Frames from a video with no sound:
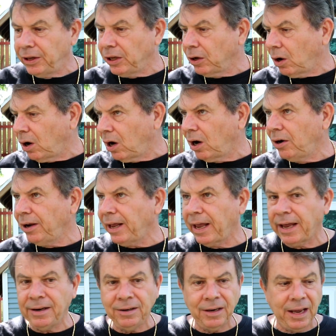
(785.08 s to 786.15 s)
in the yard,
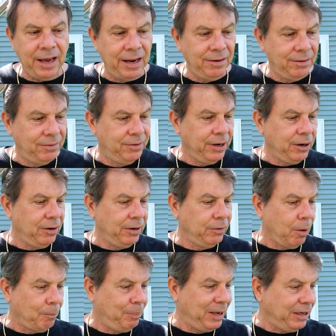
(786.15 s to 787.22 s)
and
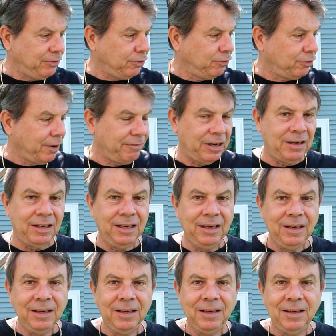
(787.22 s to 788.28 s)
there are pieces of it.
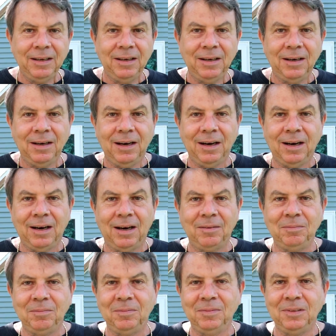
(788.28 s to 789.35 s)

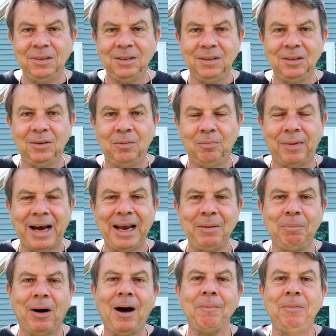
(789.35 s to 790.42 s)
My
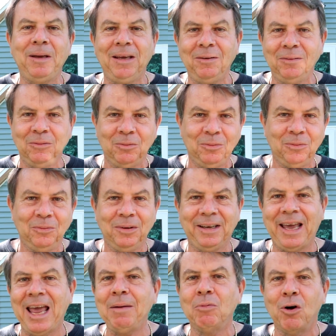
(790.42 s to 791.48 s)
puppy
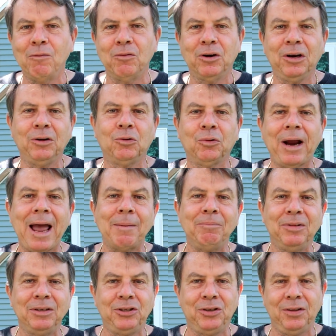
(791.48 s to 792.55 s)
came over,
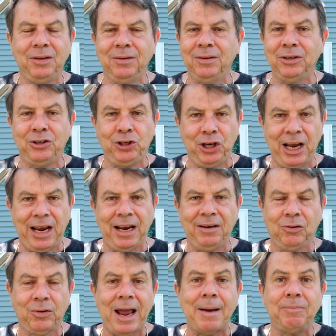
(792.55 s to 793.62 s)
grabbed the
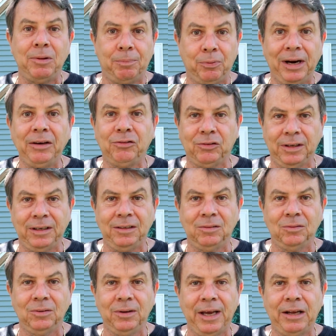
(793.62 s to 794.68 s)
chain, grabbed the bracelet,
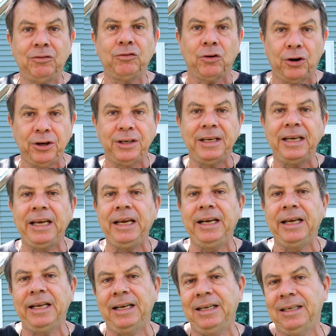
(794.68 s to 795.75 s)
and started to
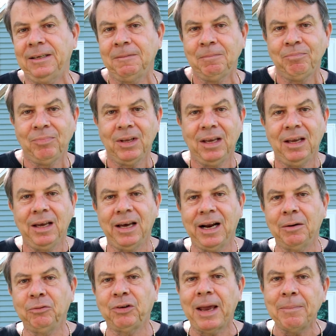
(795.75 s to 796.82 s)
eat it.
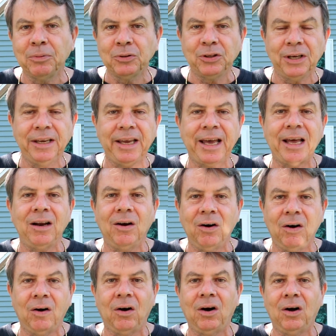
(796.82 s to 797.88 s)
And I was able to get
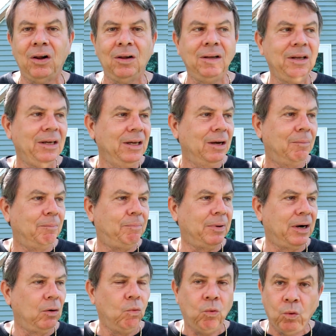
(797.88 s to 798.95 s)
all
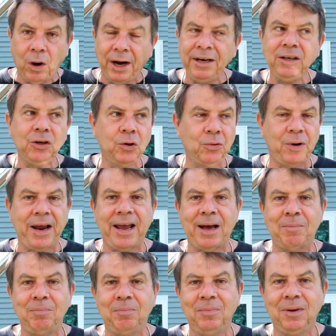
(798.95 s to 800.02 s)
but 1
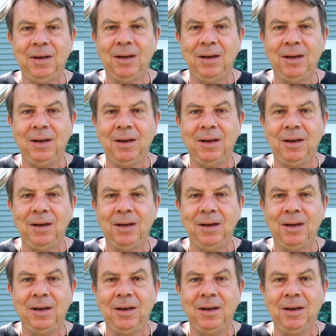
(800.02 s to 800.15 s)
gram